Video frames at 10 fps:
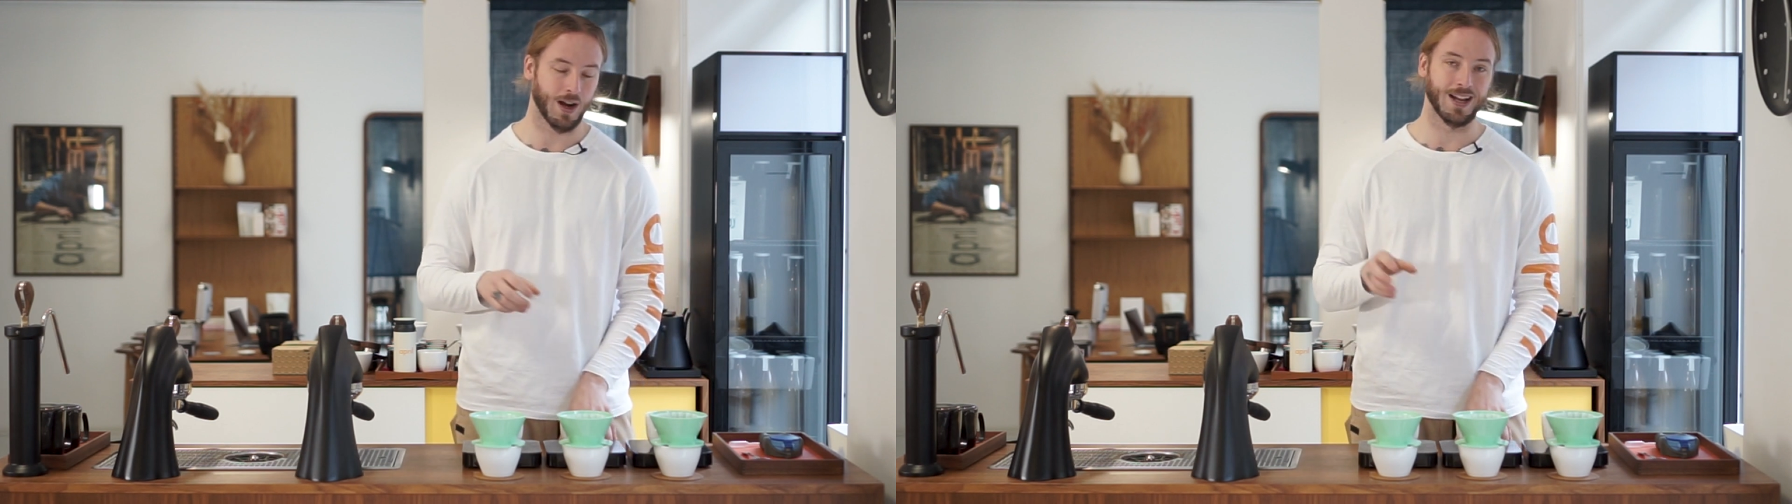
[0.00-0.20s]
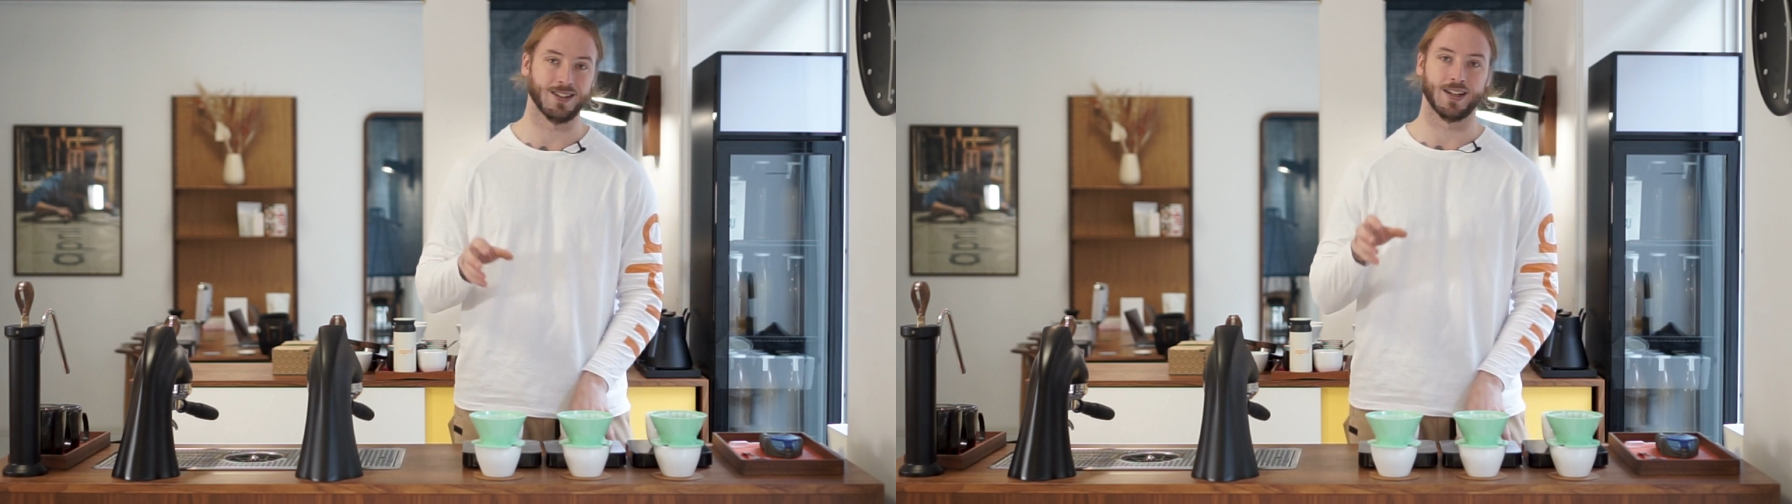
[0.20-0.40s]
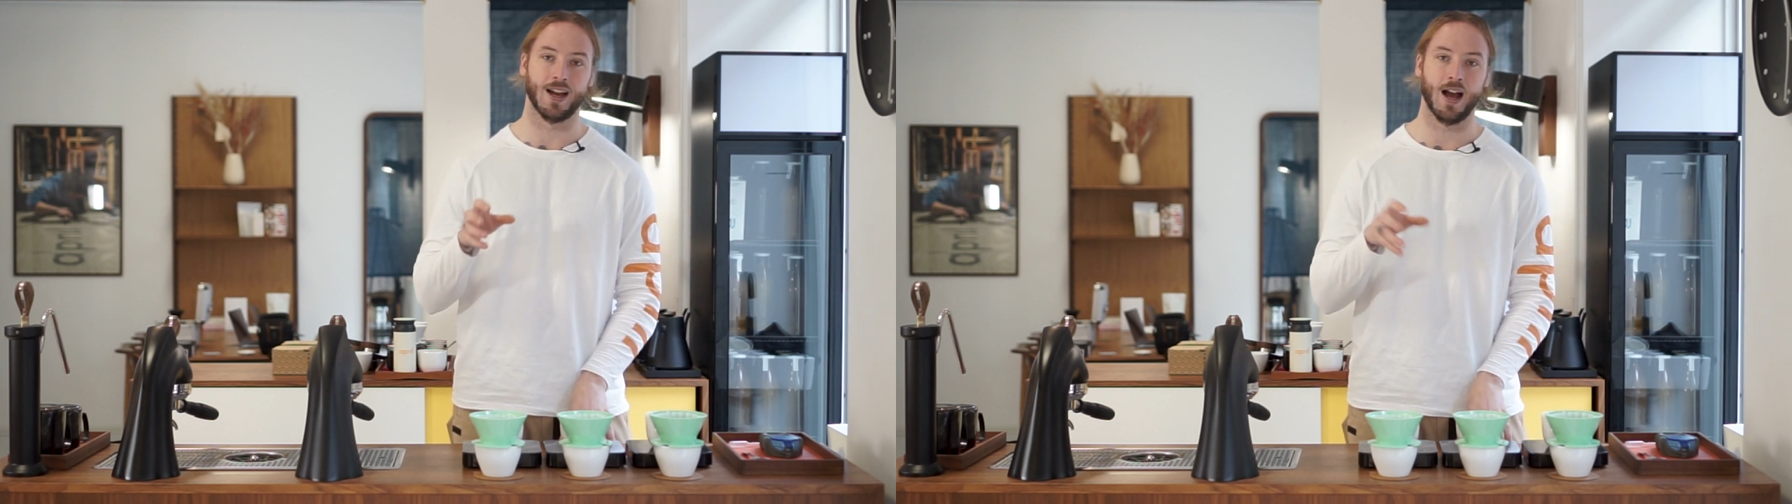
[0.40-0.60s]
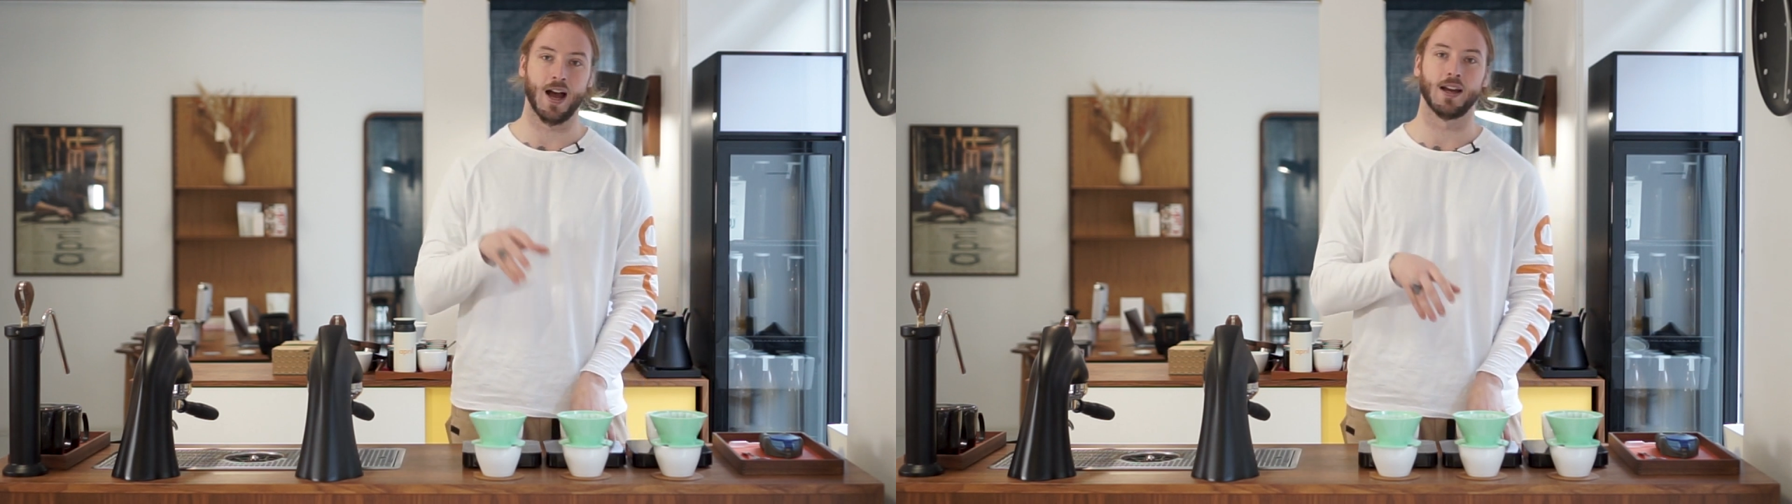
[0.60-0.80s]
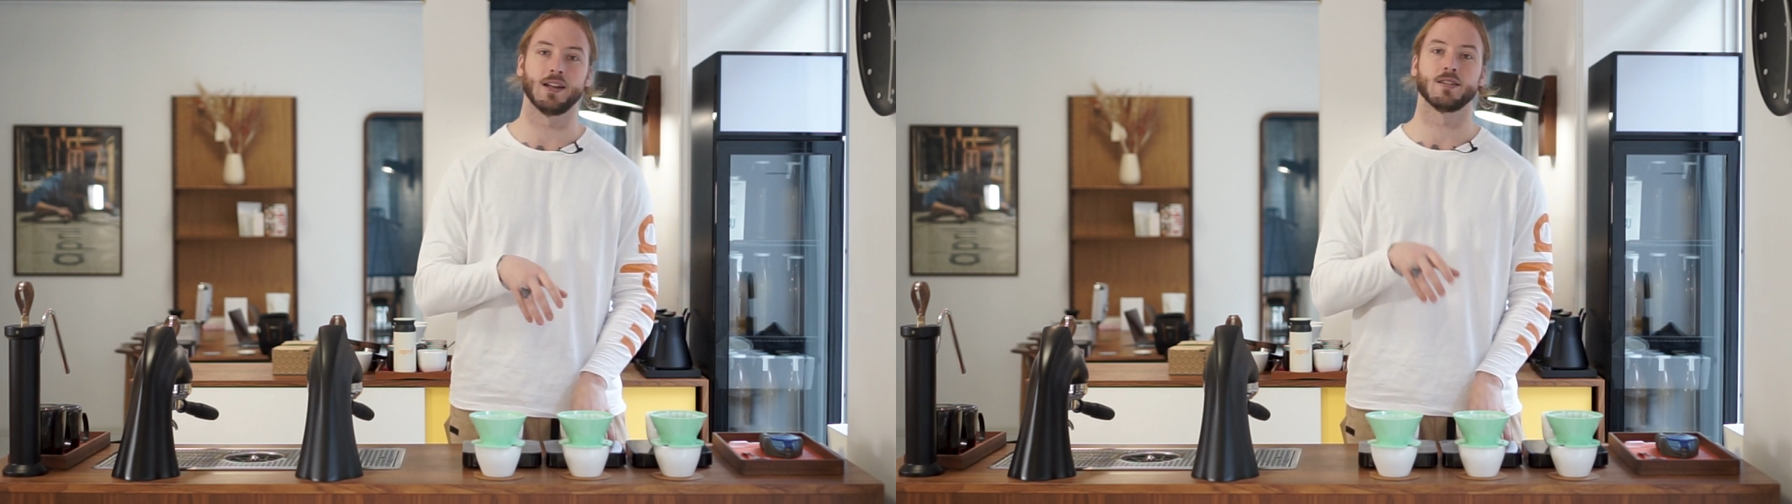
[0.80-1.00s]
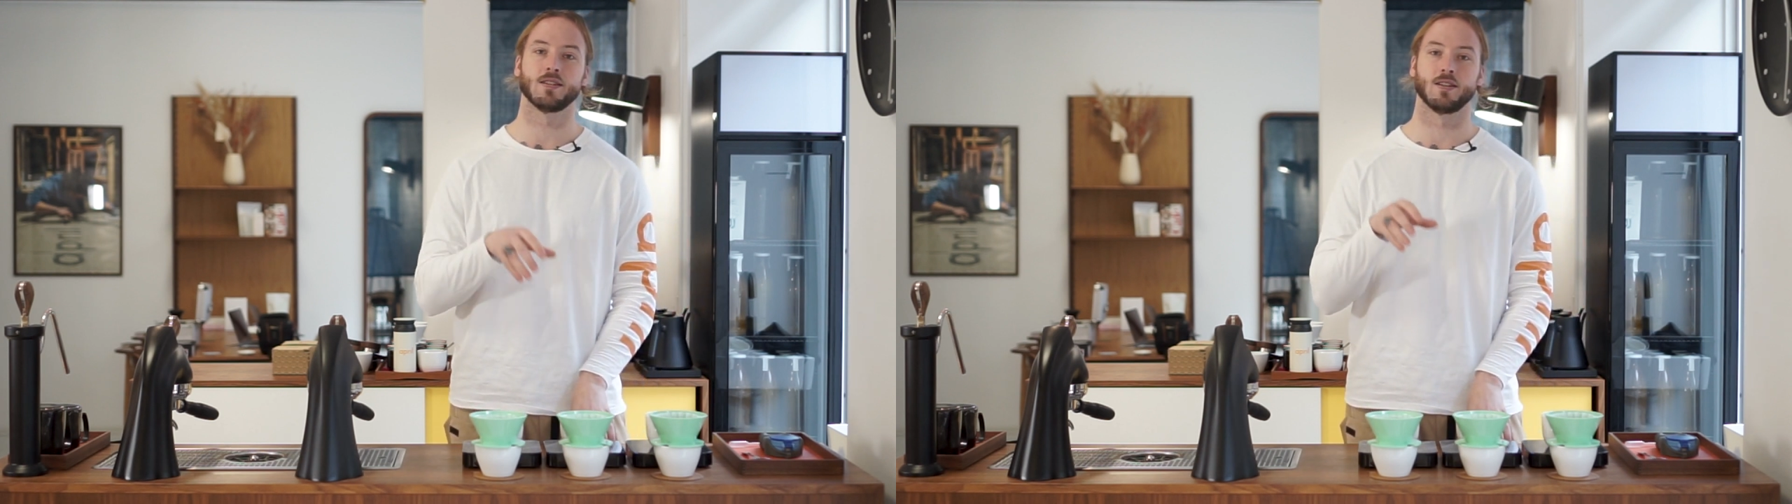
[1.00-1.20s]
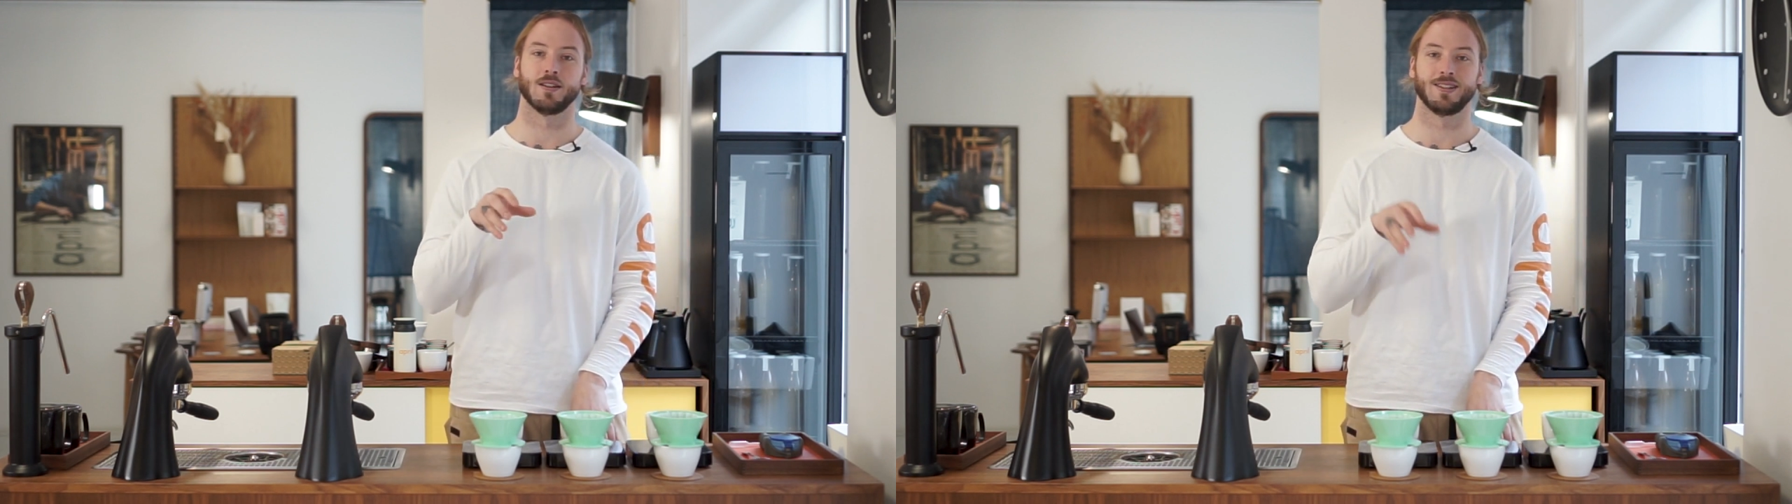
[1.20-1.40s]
has the highest